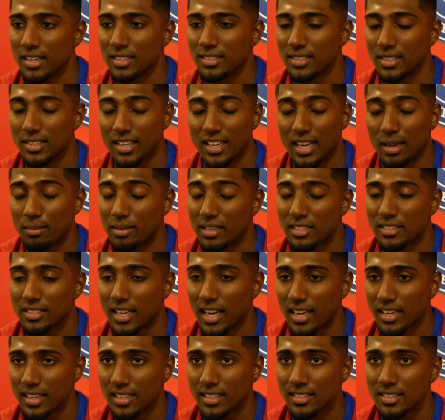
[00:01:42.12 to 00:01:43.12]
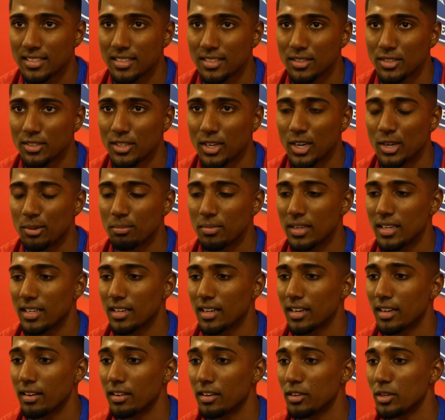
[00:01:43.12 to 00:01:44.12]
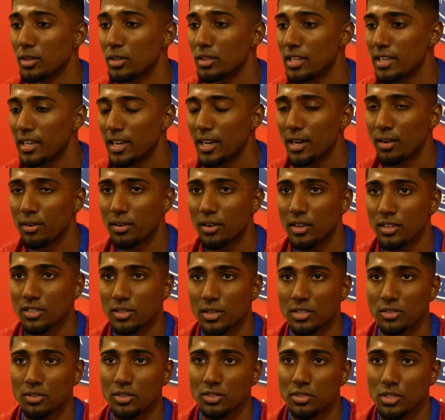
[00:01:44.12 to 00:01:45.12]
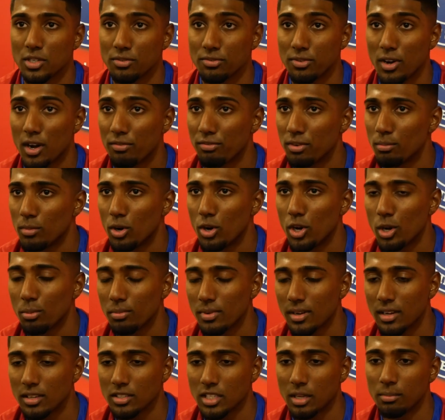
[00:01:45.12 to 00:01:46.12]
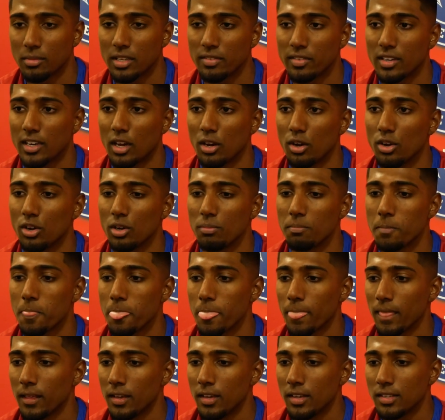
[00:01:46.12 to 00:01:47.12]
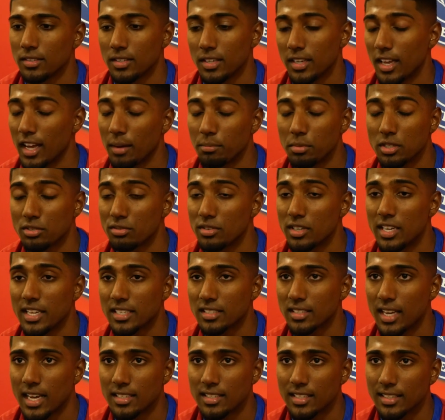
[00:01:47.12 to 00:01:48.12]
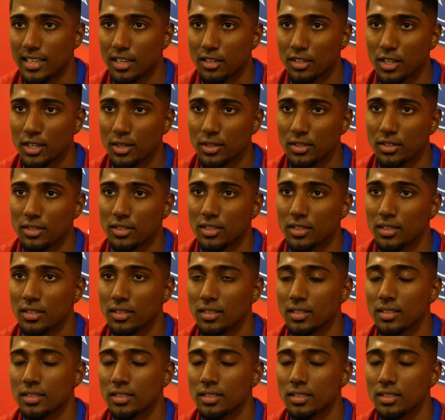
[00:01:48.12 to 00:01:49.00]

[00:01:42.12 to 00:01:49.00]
So yeah, I'm excited, you know what I mean? I know the area, so it's not too far from home now, so I'm living at home. So yeah, I'm just really excited to get going, you know.